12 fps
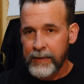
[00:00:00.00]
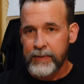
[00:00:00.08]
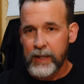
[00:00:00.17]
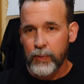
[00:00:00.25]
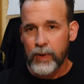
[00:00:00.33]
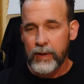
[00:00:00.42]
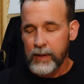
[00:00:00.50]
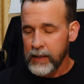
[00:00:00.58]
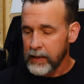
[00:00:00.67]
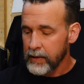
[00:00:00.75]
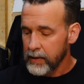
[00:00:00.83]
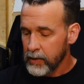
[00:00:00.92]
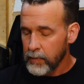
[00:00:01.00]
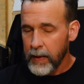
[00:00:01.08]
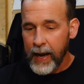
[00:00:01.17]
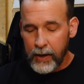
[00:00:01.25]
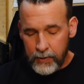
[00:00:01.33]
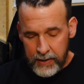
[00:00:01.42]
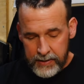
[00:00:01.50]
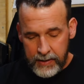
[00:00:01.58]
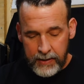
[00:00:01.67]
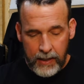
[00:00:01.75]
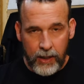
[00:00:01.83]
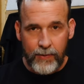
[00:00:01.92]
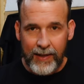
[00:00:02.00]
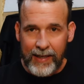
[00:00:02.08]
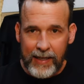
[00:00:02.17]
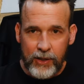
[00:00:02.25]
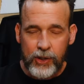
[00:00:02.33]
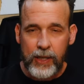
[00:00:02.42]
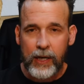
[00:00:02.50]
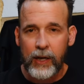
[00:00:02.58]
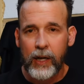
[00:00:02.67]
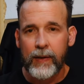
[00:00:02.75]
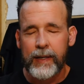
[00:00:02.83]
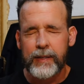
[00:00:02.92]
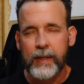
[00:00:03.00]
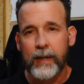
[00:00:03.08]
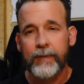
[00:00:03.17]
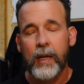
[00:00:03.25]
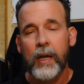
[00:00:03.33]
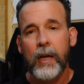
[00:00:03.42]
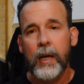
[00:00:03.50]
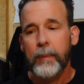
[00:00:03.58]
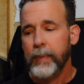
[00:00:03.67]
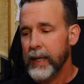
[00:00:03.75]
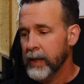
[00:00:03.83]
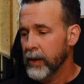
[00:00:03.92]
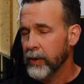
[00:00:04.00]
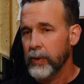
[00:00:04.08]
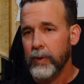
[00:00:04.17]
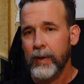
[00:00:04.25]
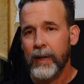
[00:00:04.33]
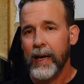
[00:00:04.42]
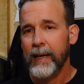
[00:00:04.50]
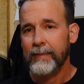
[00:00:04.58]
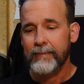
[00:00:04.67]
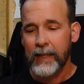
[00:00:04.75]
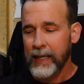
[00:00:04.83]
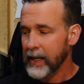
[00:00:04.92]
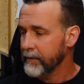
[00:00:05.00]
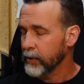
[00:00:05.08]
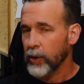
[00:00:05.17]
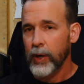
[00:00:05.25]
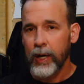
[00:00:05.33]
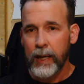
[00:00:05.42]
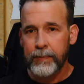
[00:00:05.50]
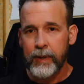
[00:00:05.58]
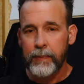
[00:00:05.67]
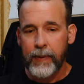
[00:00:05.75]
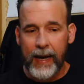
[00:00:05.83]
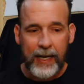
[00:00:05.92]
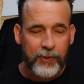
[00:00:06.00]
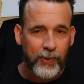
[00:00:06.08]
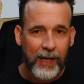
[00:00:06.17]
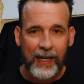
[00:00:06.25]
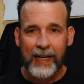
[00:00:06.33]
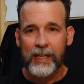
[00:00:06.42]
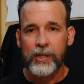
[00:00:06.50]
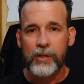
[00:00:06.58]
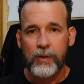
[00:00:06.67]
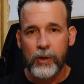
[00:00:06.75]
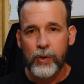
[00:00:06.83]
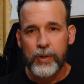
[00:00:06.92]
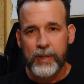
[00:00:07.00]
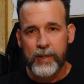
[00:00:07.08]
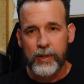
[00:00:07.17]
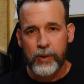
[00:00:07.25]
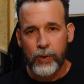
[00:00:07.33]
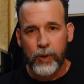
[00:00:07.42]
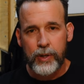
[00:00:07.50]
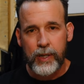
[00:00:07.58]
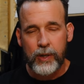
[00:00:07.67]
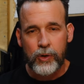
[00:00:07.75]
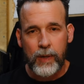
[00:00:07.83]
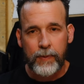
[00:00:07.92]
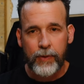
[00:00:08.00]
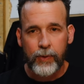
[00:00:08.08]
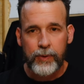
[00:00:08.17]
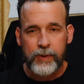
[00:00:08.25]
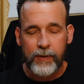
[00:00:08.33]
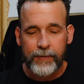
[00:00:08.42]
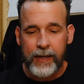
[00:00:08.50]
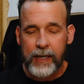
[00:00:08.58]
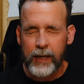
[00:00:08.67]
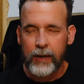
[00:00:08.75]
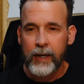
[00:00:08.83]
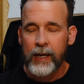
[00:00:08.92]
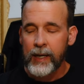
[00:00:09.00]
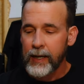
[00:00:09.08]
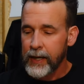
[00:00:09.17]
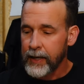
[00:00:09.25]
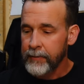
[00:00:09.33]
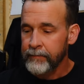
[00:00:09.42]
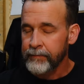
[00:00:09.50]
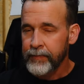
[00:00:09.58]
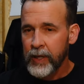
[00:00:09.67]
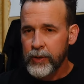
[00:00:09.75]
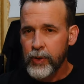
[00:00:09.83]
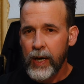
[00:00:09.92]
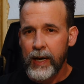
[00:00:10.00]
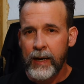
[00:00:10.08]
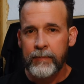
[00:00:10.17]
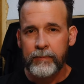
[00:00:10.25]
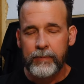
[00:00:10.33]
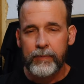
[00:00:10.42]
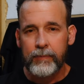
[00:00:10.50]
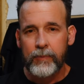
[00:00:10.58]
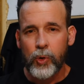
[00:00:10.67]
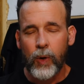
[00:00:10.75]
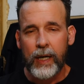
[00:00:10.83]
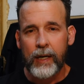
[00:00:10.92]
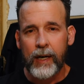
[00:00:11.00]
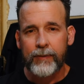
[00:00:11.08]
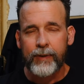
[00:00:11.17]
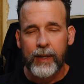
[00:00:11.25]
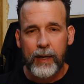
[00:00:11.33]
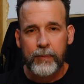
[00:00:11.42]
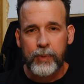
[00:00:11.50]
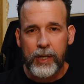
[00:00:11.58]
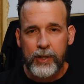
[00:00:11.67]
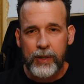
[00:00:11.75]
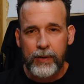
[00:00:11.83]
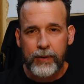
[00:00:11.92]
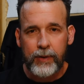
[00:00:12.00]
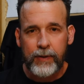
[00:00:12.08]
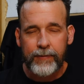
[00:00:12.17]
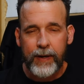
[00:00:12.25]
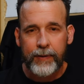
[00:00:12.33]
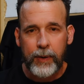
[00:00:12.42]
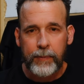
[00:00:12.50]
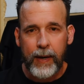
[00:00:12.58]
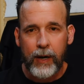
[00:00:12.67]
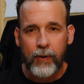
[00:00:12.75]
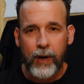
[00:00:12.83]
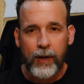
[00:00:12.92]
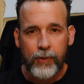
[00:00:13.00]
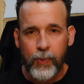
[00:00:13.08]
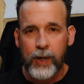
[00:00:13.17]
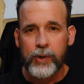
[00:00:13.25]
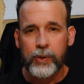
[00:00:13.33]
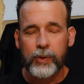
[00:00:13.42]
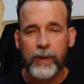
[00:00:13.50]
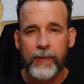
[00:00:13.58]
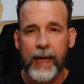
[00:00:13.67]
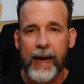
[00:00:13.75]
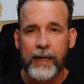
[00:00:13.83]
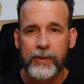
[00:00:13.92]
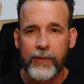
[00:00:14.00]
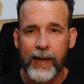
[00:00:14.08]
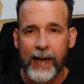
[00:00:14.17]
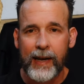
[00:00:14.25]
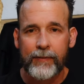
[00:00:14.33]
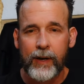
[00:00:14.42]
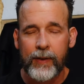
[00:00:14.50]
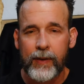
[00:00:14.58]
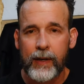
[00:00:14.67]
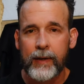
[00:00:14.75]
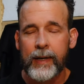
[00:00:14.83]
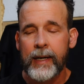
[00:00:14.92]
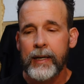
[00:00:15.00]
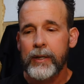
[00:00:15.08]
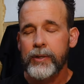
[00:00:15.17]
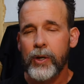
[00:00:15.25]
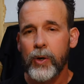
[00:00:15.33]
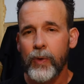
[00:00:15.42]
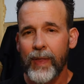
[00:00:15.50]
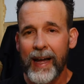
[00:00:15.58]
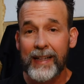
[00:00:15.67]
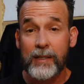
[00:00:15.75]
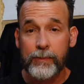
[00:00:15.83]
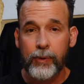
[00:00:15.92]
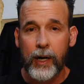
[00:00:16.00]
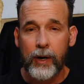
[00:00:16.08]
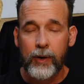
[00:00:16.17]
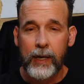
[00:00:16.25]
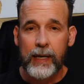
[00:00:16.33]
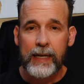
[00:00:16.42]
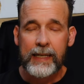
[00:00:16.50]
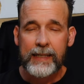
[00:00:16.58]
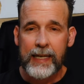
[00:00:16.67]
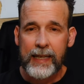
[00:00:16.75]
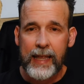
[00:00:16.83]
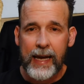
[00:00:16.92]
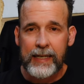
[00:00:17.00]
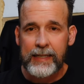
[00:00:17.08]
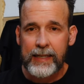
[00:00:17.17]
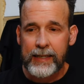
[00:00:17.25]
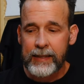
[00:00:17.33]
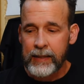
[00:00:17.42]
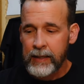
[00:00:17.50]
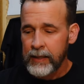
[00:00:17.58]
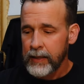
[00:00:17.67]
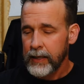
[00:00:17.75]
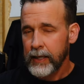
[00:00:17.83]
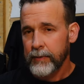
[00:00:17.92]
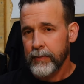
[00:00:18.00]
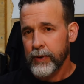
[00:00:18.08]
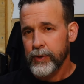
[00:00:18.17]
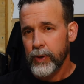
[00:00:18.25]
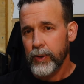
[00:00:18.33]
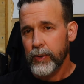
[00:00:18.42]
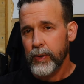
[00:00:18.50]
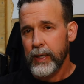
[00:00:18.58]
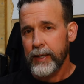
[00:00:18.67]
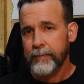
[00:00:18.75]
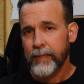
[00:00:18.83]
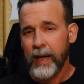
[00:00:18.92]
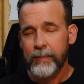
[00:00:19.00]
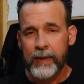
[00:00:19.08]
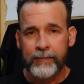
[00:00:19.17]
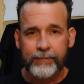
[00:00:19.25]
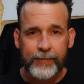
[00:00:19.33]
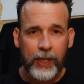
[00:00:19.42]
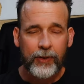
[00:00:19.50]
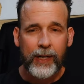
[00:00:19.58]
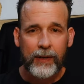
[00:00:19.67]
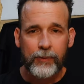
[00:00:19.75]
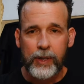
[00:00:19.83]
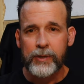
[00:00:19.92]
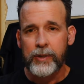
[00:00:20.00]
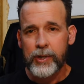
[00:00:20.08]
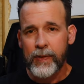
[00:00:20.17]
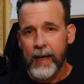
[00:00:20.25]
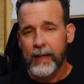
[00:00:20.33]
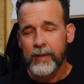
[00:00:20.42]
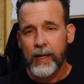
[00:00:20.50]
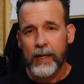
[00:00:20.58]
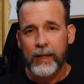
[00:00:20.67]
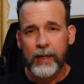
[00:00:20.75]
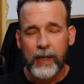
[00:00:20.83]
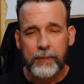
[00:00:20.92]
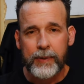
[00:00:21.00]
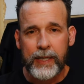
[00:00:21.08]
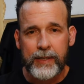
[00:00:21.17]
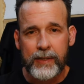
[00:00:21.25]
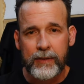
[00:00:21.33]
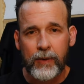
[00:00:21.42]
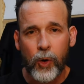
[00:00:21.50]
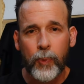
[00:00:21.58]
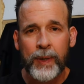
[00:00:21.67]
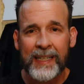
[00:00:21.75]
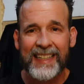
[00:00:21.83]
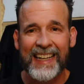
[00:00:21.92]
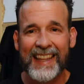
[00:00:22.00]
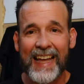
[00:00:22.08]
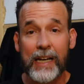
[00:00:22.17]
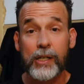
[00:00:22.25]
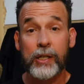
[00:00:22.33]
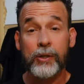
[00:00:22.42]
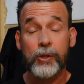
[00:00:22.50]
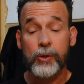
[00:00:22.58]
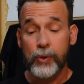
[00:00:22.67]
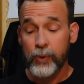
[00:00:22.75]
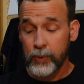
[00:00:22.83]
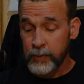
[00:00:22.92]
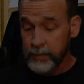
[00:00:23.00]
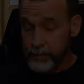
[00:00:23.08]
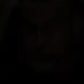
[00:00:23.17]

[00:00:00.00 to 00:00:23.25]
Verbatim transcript: empty with the the new batteries in there and the kitchen and all that stuff. But no, not like I've loaded up in the past where I kind of just use this as storage on a trip and throw stuff in here. Um, so I, I'm quite confident that I'm breaching the 3,500 pound uh, threshold of the axle that I have on there. So that's a priority. I need to get that done. Um, so um, I've been you know kind of researching that and talking to companies and hoping to get that done soon